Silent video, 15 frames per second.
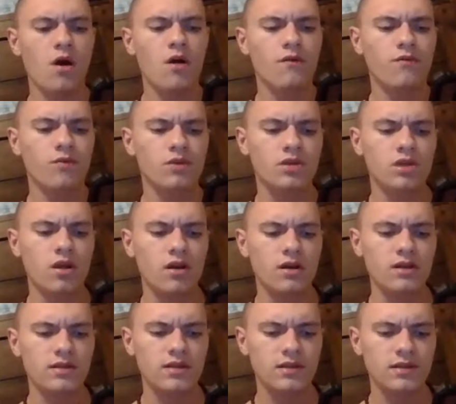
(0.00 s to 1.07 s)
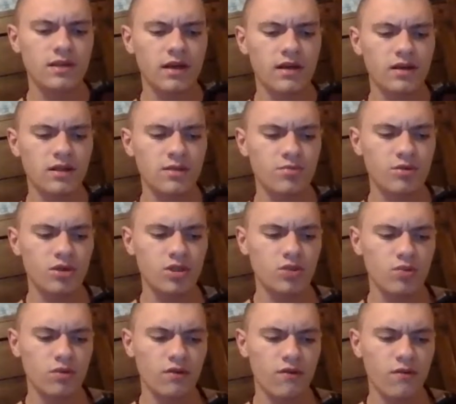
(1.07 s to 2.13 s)
For as long as the slightest
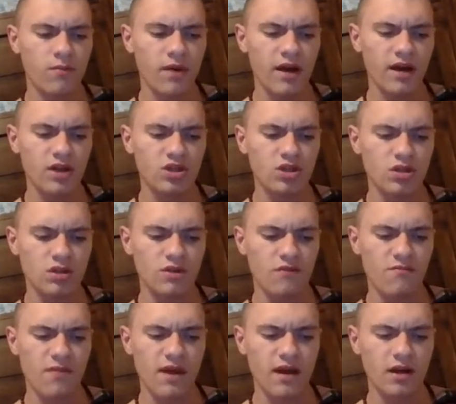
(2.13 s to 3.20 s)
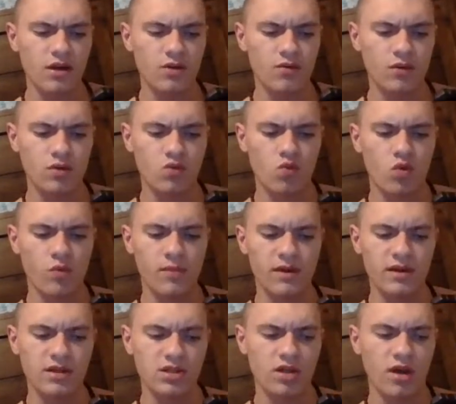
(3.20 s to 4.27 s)
brushwood of the passions of man towards woman
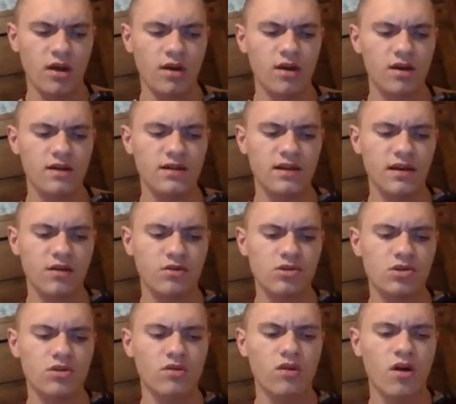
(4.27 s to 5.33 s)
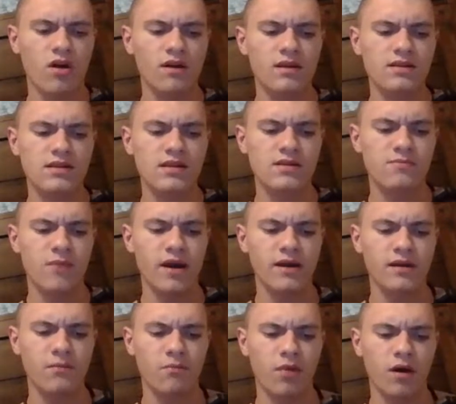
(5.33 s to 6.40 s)
is not cut down, so long is his mind
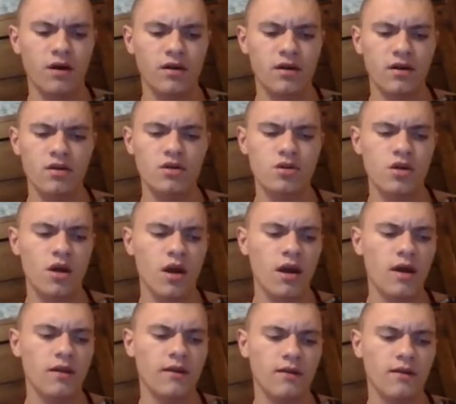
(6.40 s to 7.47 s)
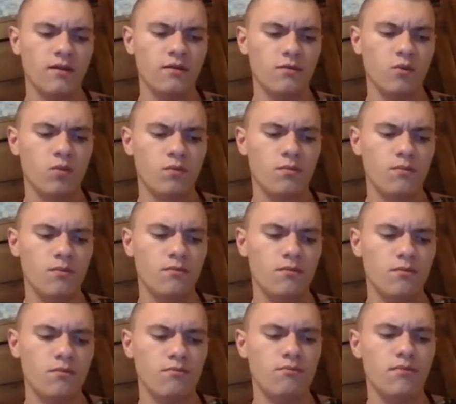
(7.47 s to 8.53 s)
in bondage, like the
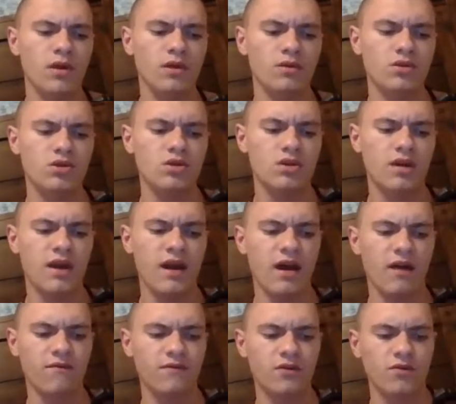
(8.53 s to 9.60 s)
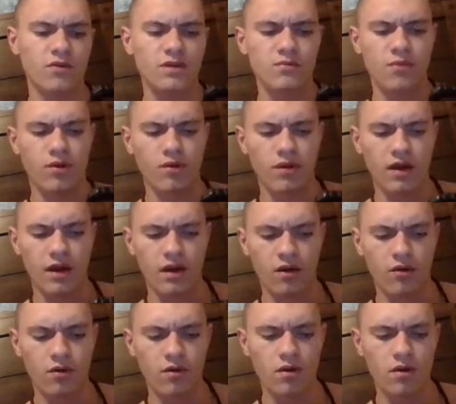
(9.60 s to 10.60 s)
milch calf to its mother cow.